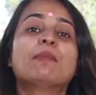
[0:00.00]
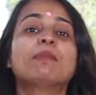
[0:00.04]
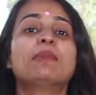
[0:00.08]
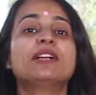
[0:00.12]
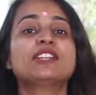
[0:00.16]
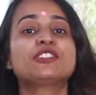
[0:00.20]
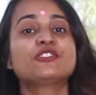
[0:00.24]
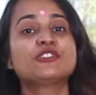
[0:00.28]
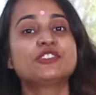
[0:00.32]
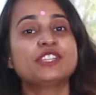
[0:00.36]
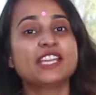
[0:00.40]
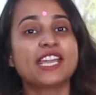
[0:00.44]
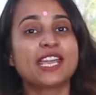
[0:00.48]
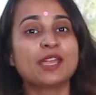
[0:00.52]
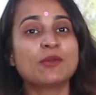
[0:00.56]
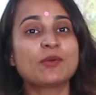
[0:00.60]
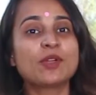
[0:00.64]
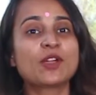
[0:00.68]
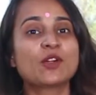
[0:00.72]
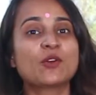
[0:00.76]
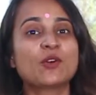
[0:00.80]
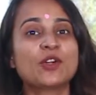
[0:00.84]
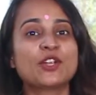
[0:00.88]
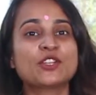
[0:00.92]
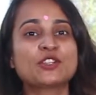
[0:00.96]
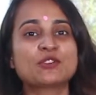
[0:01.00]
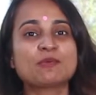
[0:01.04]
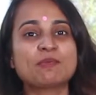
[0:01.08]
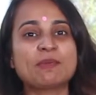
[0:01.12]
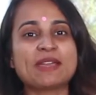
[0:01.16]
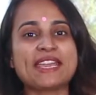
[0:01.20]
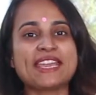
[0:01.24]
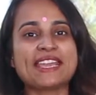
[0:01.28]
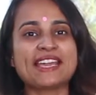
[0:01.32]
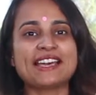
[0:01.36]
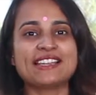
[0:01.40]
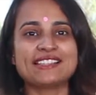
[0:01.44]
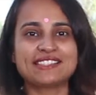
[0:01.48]
But today we're going to
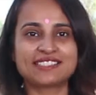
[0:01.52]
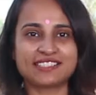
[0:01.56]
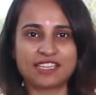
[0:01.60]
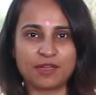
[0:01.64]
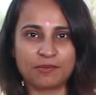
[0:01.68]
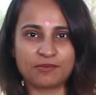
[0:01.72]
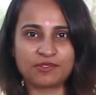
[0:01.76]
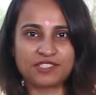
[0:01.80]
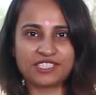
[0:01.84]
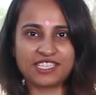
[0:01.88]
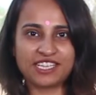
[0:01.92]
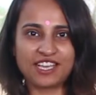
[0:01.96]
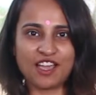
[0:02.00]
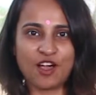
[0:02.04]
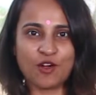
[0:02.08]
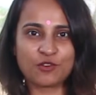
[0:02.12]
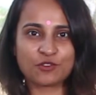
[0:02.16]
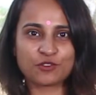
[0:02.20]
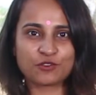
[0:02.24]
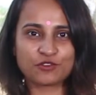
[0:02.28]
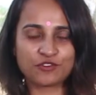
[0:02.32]
make a sabzi out